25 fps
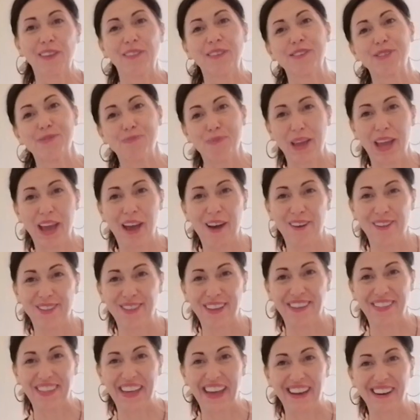can this be
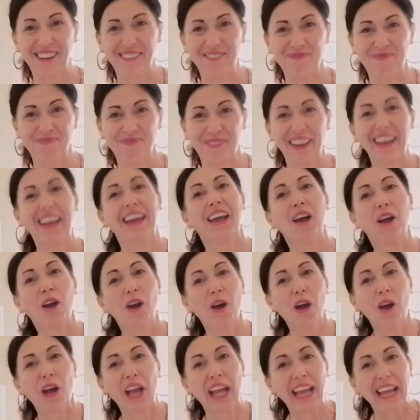healthy then?
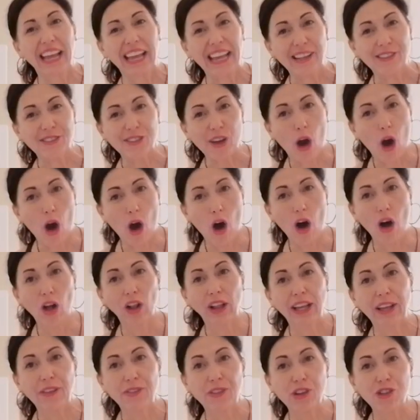It's
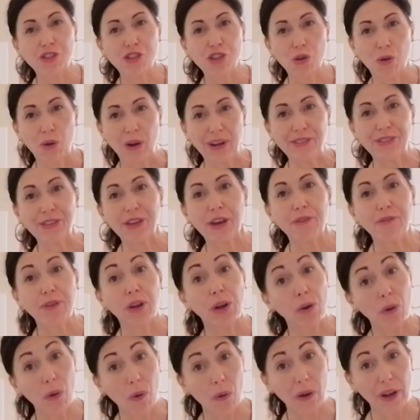all in the choice of
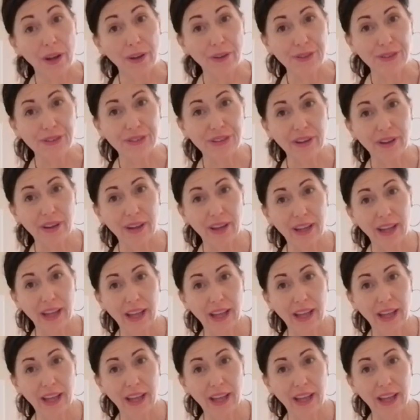your oils.